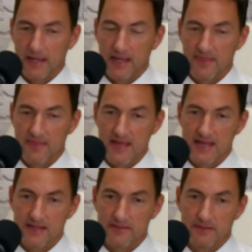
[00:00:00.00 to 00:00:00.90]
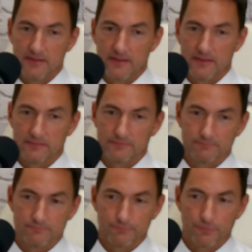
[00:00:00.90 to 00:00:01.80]
and then
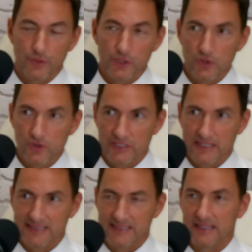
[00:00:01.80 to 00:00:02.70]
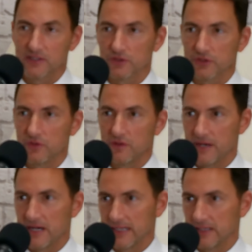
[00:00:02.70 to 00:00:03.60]
producing signals to the body